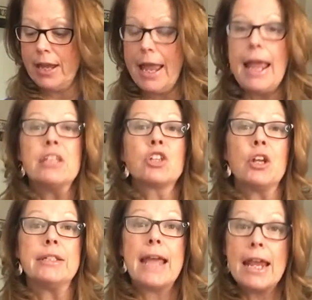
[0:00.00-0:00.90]
it's gonna
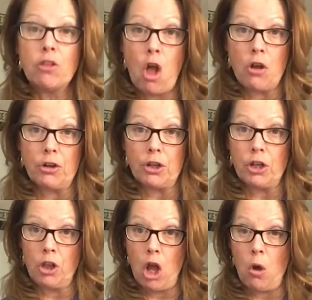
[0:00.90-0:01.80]
take longer to
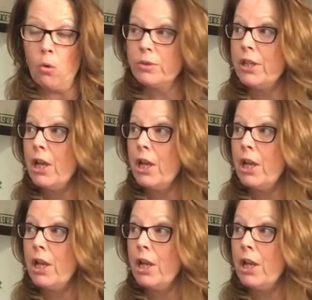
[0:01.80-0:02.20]
close,